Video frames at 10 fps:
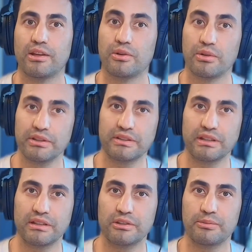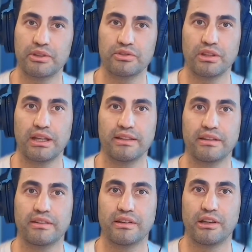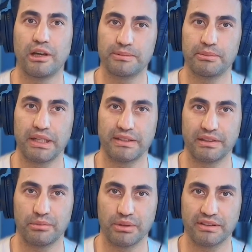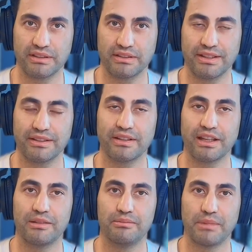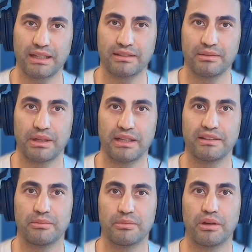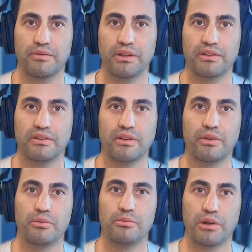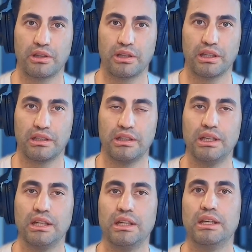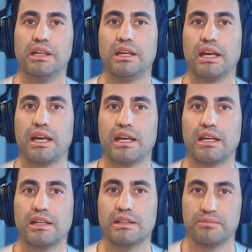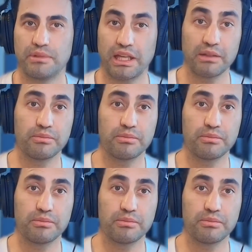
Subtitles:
Krysta specializes in optimizing businesses and maximizing profits through marketing and